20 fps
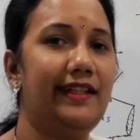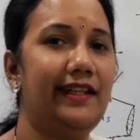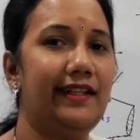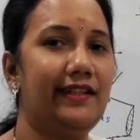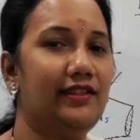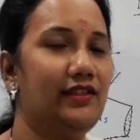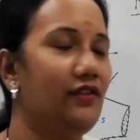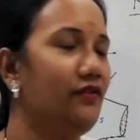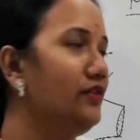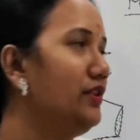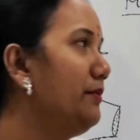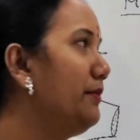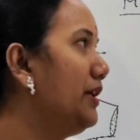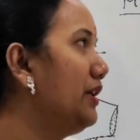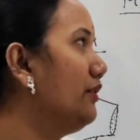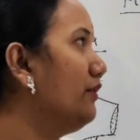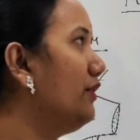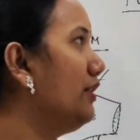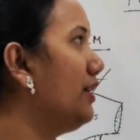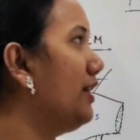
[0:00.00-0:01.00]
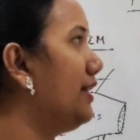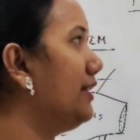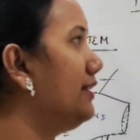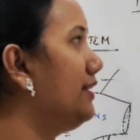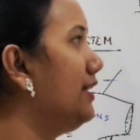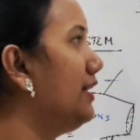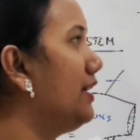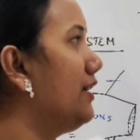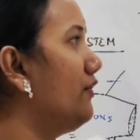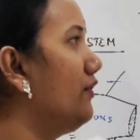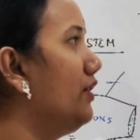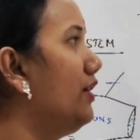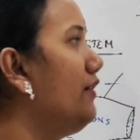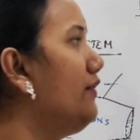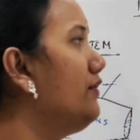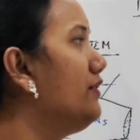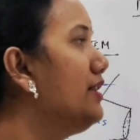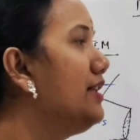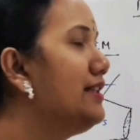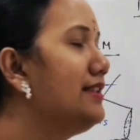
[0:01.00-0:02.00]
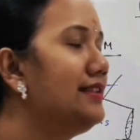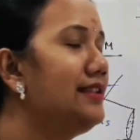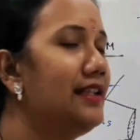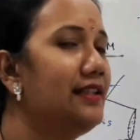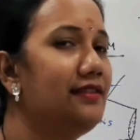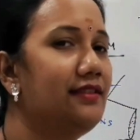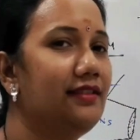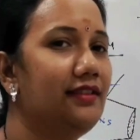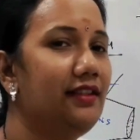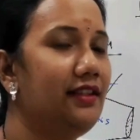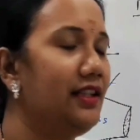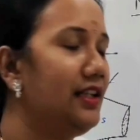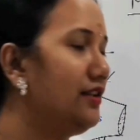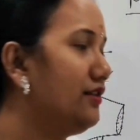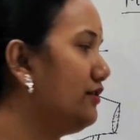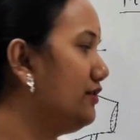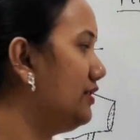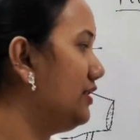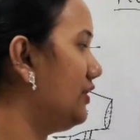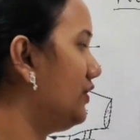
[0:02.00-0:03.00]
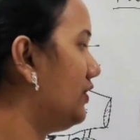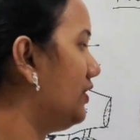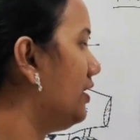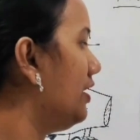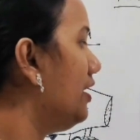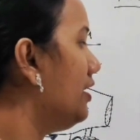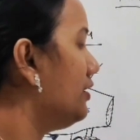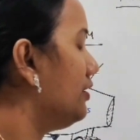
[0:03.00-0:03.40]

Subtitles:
tiers of the medulla at the level of sensory decussation?